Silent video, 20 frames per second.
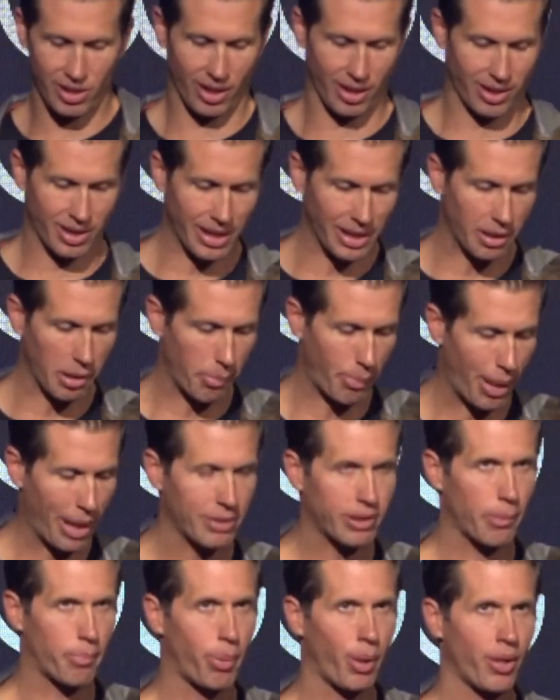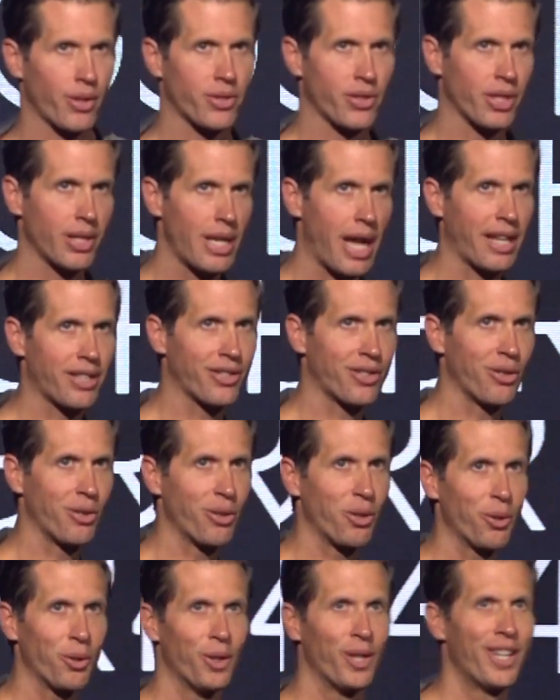to think about the person next to
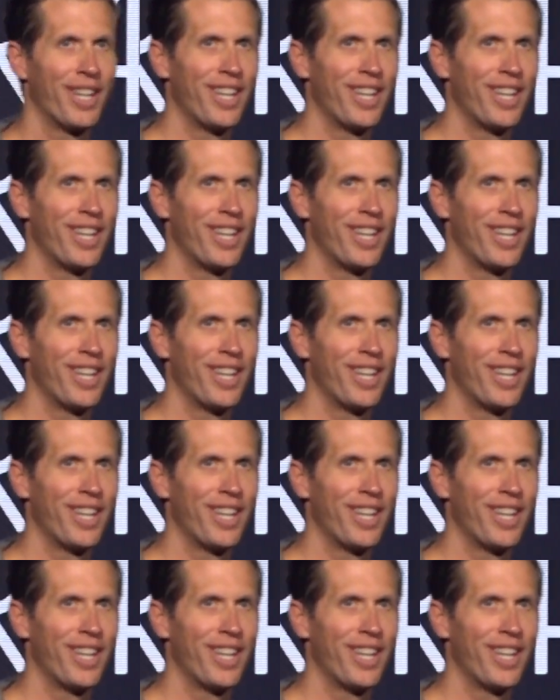you.